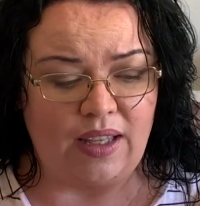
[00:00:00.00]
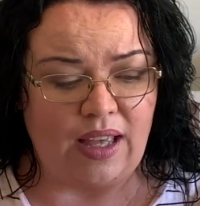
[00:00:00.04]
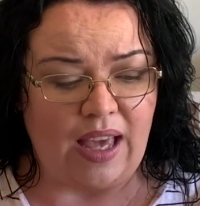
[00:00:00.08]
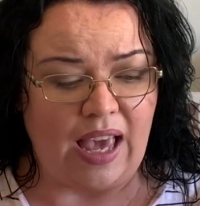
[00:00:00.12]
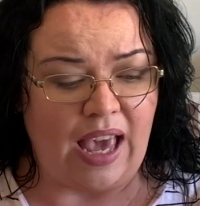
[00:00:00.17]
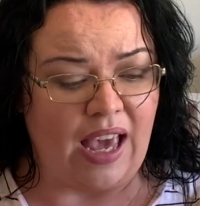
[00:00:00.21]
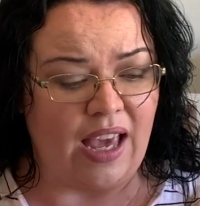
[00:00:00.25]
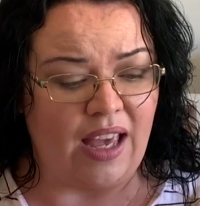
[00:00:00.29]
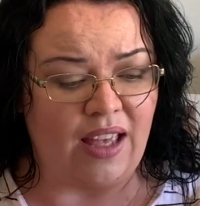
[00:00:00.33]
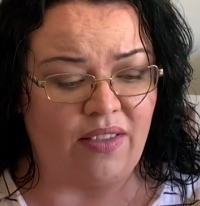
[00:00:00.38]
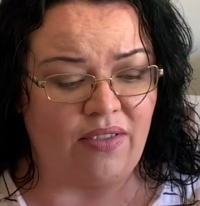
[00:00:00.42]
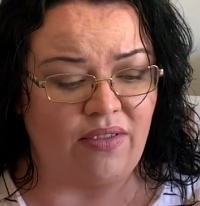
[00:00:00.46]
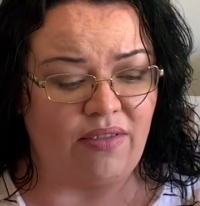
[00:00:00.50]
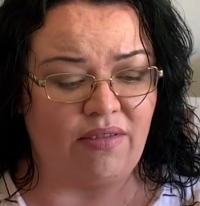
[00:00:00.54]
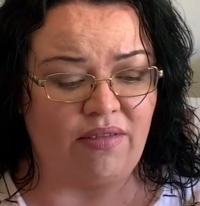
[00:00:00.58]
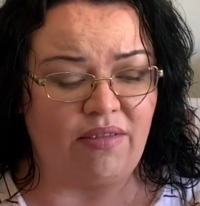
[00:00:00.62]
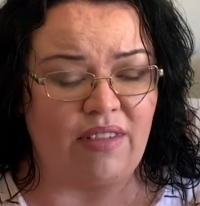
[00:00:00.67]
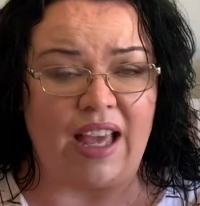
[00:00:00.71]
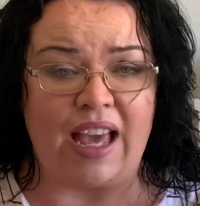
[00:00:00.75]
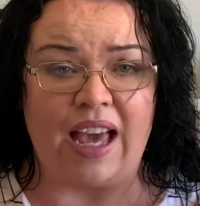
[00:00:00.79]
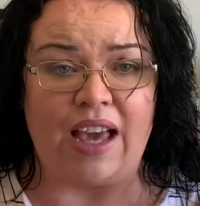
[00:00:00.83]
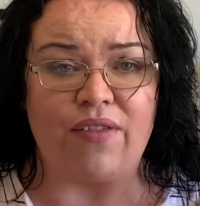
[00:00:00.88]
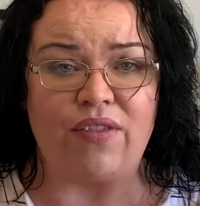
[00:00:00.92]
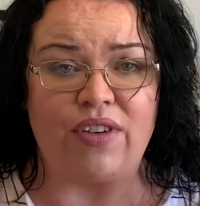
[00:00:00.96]
And
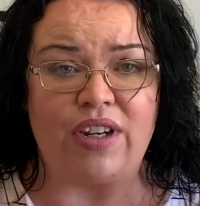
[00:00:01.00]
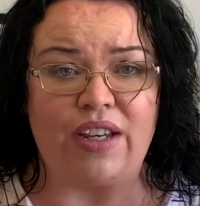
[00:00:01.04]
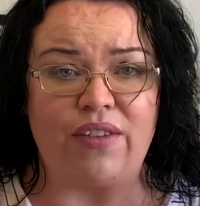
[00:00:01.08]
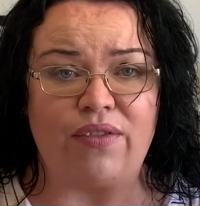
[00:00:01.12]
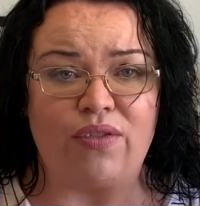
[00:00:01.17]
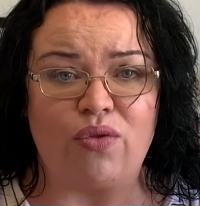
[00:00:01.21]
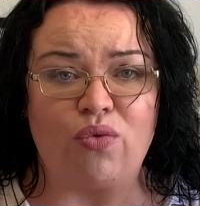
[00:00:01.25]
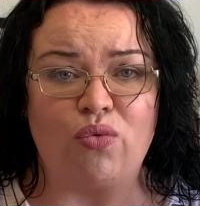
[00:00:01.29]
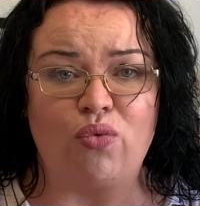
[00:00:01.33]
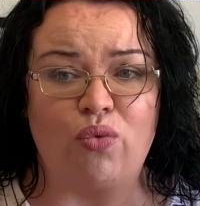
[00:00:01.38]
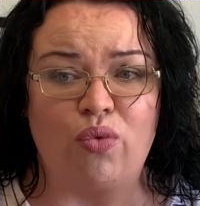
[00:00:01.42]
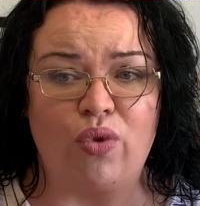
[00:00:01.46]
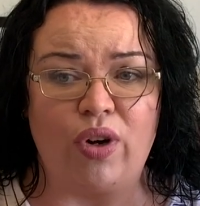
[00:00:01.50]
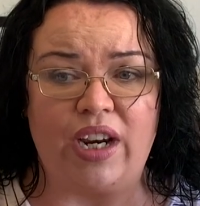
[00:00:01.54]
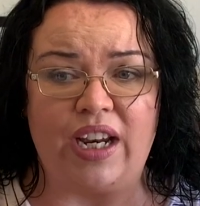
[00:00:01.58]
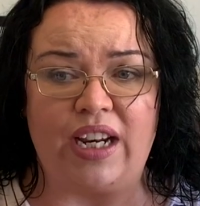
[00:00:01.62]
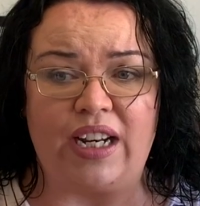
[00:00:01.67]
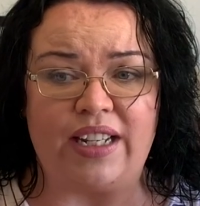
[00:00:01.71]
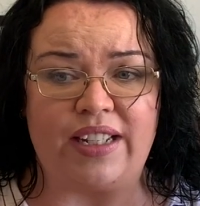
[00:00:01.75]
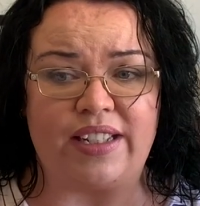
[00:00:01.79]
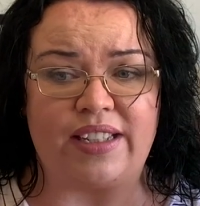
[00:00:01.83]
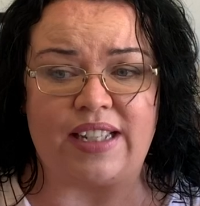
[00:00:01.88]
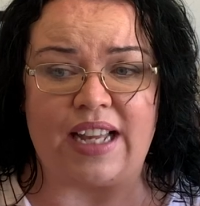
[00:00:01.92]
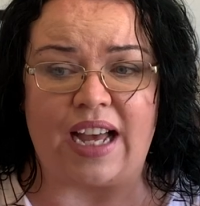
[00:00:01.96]
they haven't even
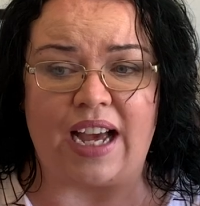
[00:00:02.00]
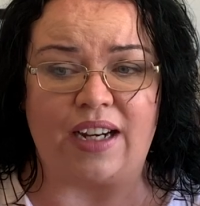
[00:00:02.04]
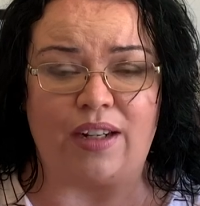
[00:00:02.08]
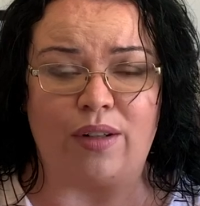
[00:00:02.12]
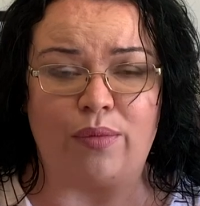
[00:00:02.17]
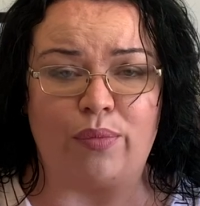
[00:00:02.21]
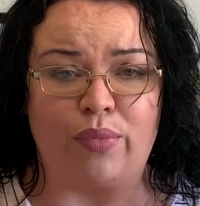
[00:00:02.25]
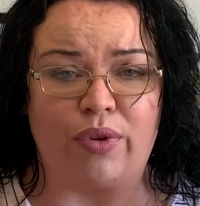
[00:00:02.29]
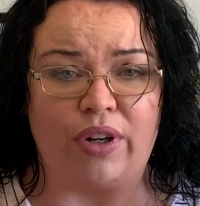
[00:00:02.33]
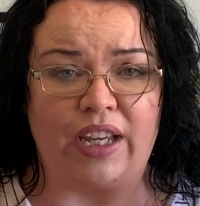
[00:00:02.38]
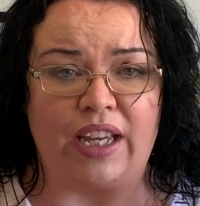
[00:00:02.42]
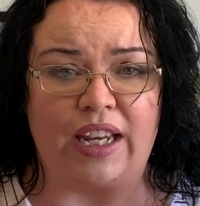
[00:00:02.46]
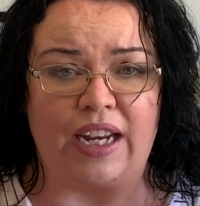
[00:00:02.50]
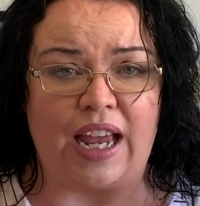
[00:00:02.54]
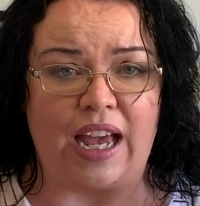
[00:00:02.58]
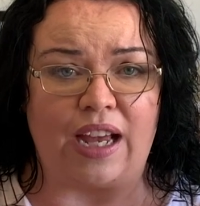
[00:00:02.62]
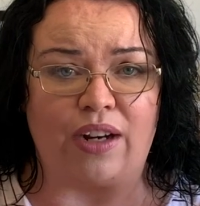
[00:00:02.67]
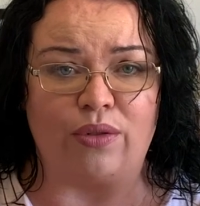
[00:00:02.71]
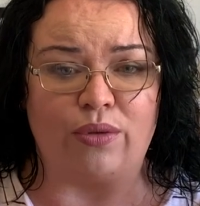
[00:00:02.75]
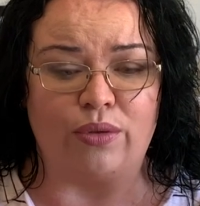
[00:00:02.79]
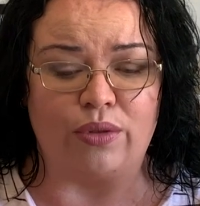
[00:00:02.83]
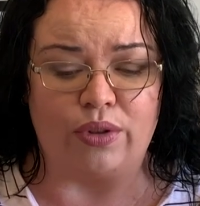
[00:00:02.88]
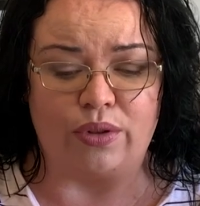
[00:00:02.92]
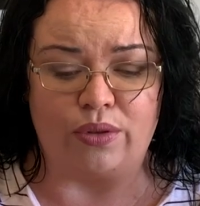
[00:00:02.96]
really started bringing
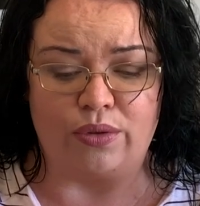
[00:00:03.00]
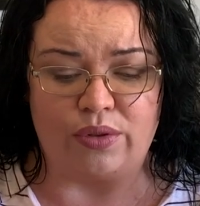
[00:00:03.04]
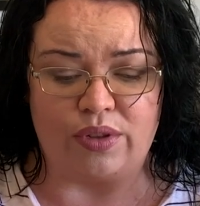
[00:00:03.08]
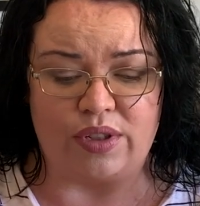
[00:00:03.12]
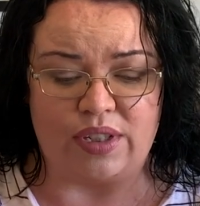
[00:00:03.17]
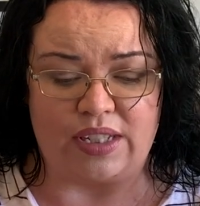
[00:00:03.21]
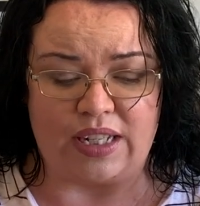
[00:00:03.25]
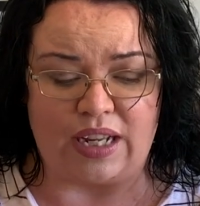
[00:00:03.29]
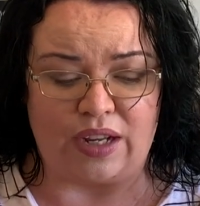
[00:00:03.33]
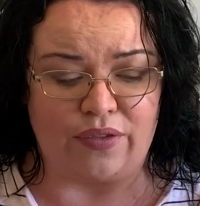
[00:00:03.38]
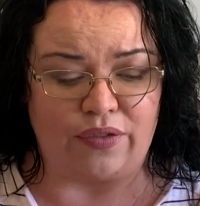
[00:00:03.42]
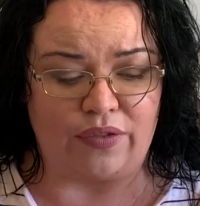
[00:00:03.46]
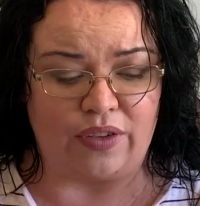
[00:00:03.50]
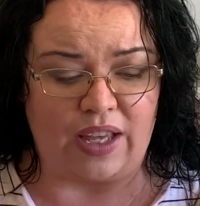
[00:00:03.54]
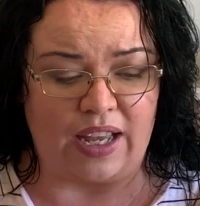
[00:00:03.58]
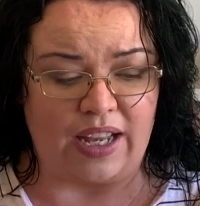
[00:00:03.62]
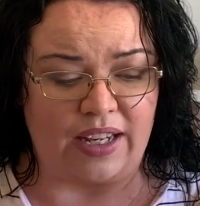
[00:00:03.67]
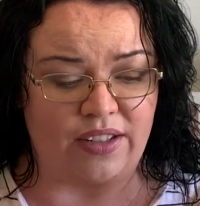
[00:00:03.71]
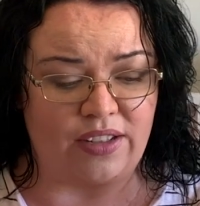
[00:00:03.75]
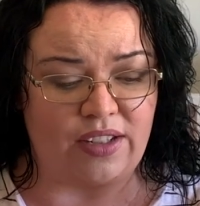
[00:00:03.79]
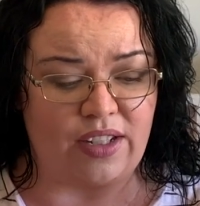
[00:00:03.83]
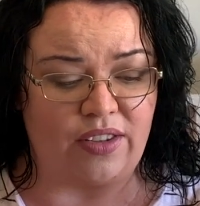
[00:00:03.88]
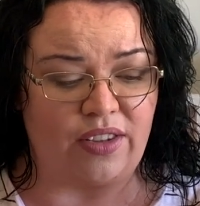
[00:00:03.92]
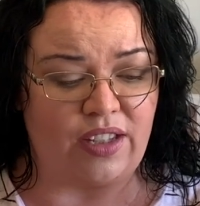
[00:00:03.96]
out all the good stuff
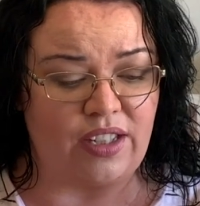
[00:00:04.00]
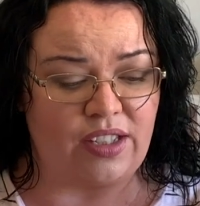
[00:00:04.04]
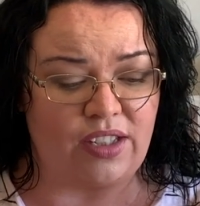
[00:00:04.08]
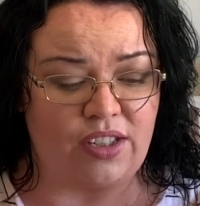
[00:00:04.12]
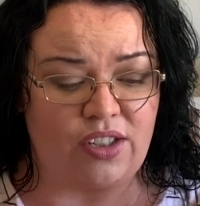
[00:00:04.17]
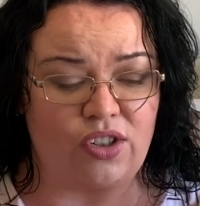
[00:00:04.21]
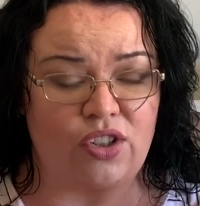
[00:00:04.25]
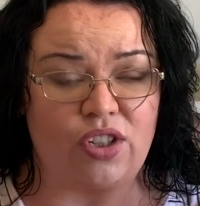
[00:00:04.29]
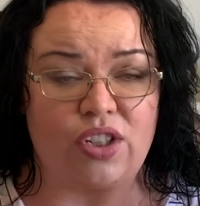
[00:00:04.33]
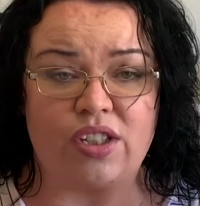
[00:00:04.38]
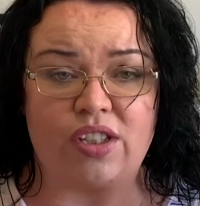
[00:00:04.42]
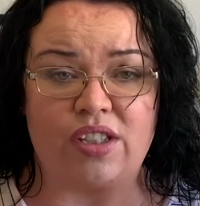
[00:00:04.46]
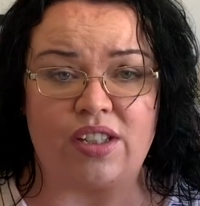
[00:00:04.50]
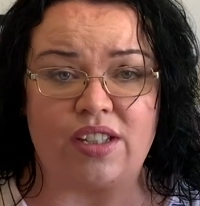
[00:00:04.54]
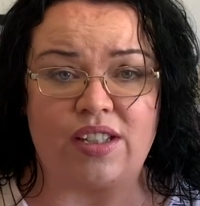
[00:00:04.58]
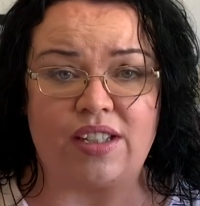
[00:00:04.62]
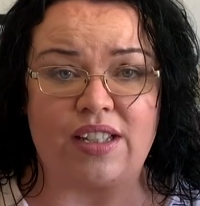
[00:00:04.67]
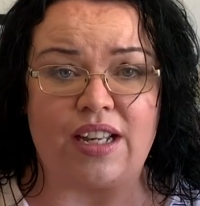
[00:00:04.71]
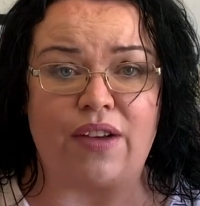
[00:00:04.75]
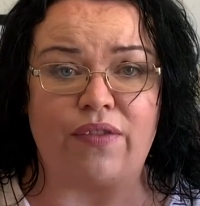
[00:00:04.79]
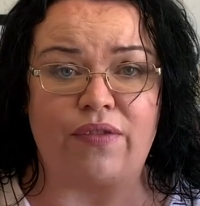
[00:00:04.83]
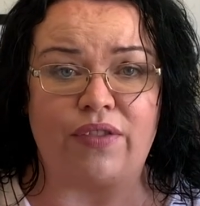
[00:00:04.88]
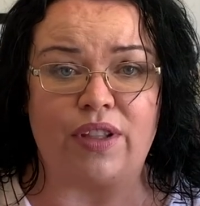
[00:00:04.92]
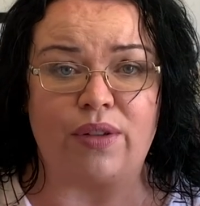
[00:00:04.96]
yet. So this is just the
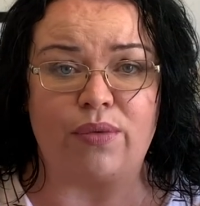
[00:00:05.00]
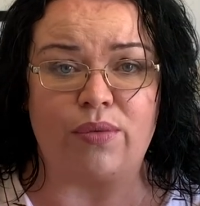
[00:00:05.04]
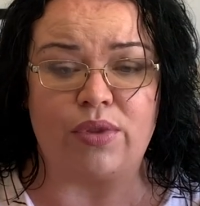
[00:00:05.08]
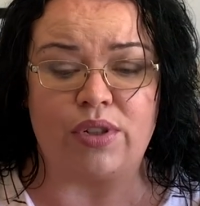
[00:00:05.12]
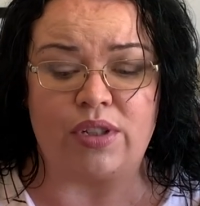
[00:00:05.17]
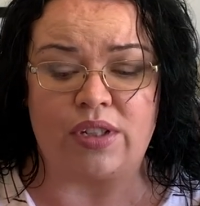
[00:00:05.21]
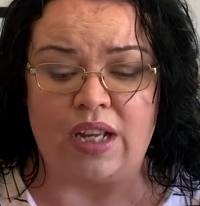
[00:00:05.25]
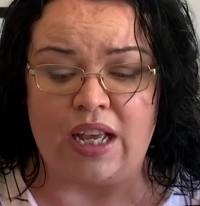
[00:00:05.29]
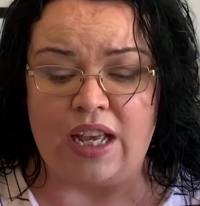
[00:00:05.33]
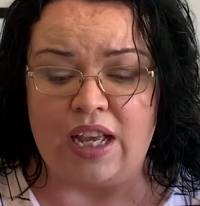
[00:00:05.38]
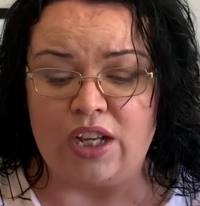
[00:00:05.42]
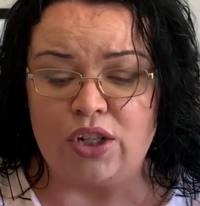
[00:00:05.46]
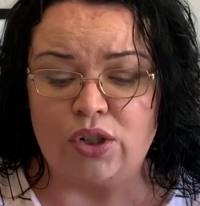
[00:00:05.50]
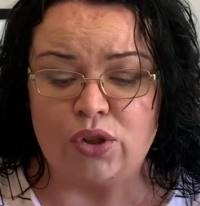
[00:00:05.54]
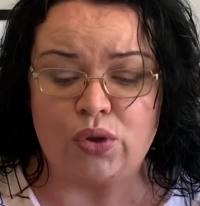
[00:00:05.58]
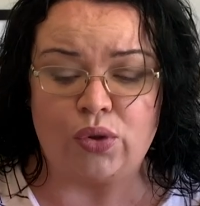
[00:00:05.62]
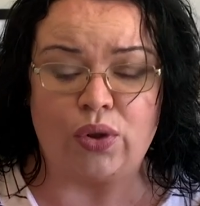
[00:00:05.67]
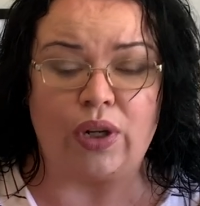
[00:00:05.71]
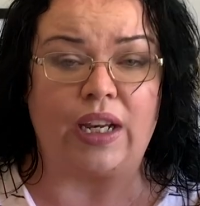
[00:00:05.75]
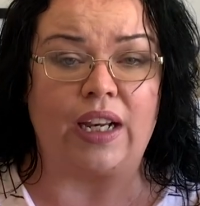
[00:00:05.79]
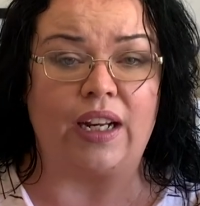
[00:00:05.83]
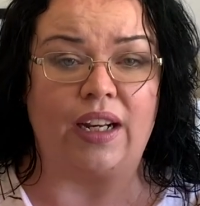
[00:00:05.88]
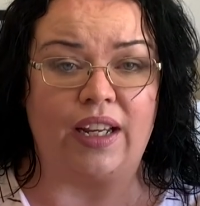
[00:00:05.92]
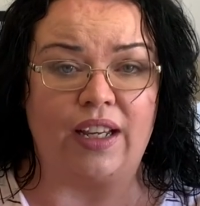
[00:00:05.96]
stuff that was
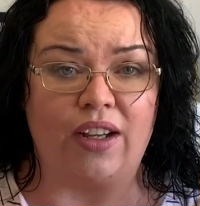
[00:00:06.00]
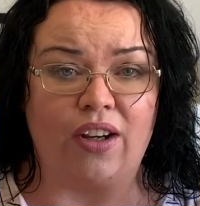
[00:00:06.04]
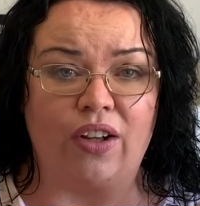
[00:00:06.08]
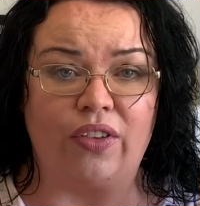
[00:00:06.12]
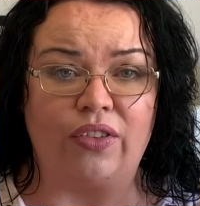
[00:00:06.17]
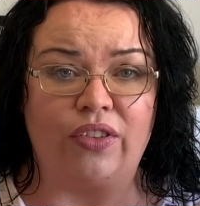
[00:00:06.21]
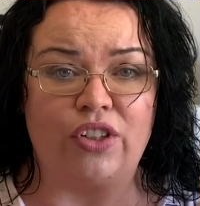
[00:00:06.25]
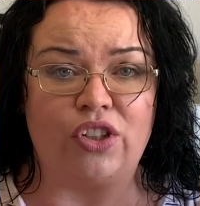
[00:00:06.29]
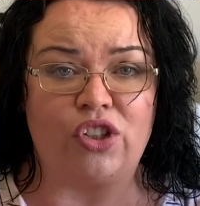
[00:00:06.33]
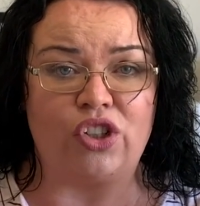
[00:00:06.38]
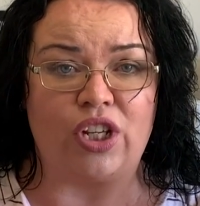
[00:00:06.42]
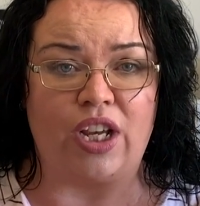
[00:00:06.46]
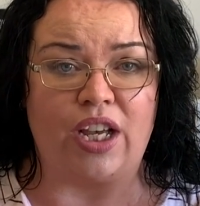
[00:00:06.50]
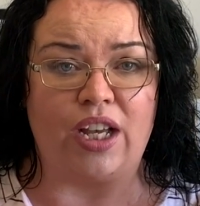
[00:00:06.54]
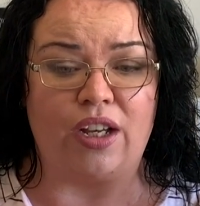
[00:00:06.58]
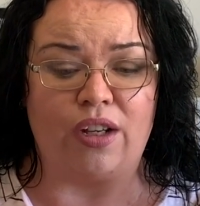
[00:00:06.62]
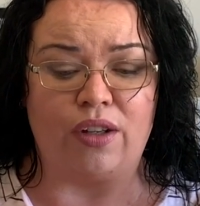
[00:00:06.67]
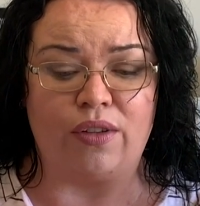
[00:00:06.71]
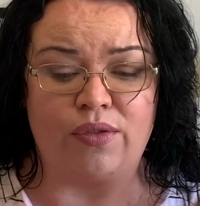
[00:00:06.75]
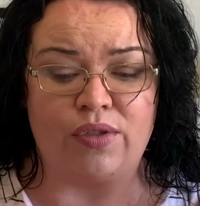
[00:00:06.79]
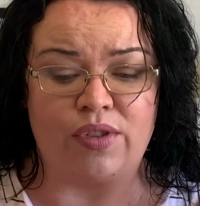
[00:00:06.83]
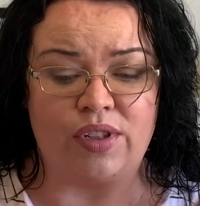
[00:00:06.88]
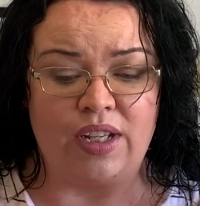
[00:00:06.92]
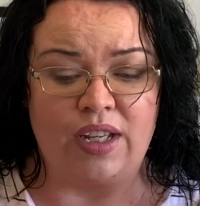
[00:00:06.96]
trickling on the
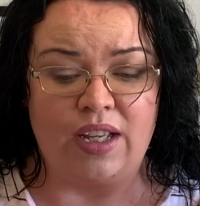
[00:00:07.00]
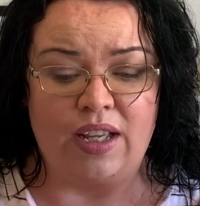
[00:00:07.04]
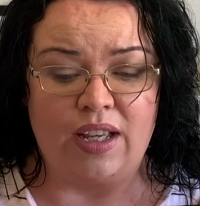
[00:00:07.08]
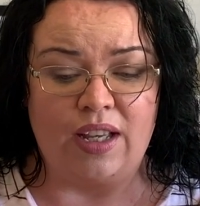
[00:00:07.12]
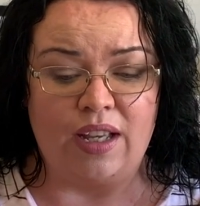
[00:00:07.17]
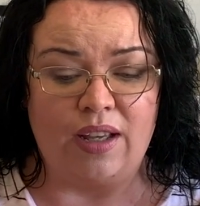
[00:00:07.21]
shelves.